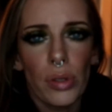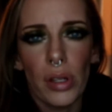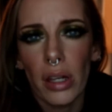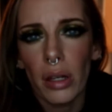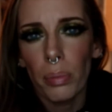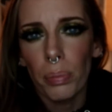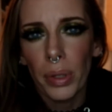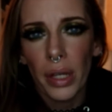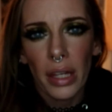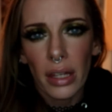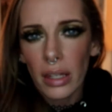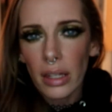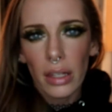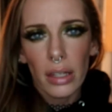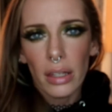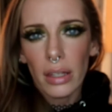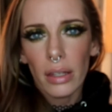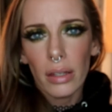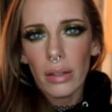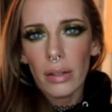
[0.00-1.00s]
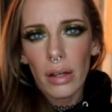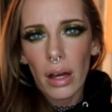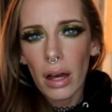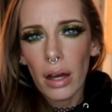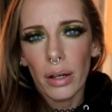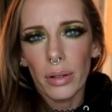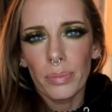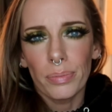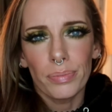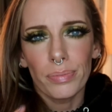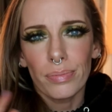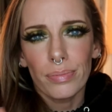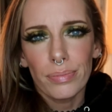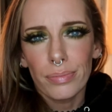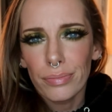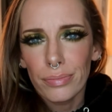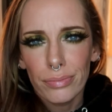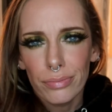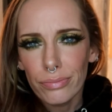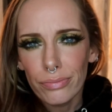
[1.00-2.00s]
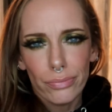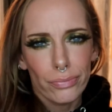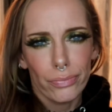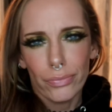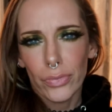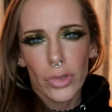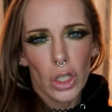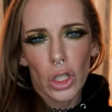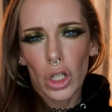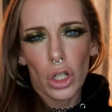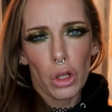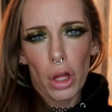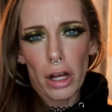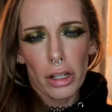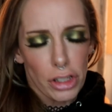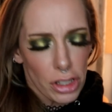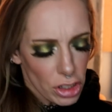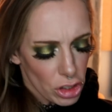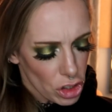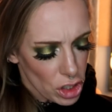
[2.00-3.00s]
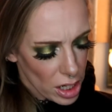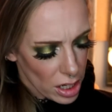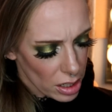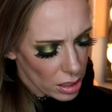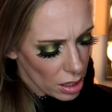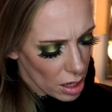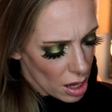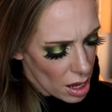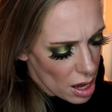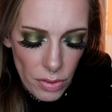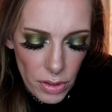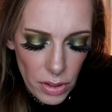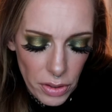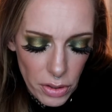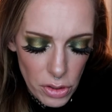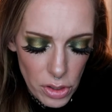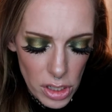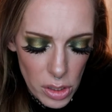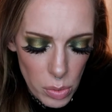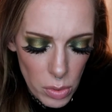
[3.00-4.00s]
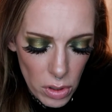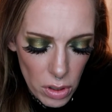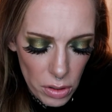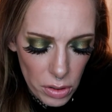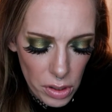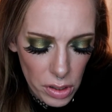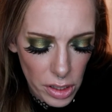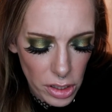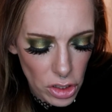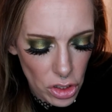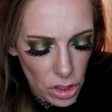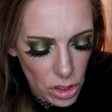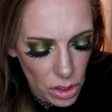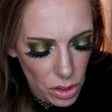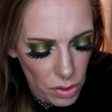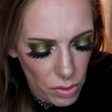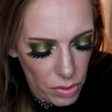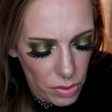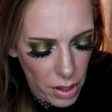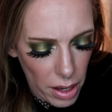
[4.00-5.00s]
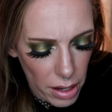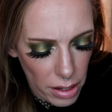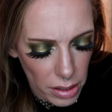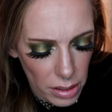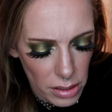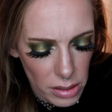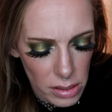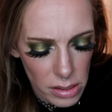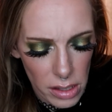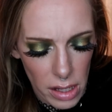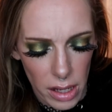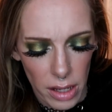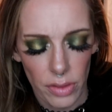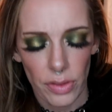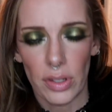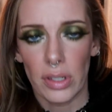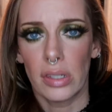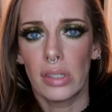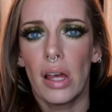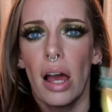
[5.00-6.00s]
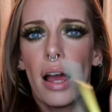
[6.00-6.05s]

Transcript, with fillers: it's like a pinky glossy shade. Then there's this one called Glacier that is like this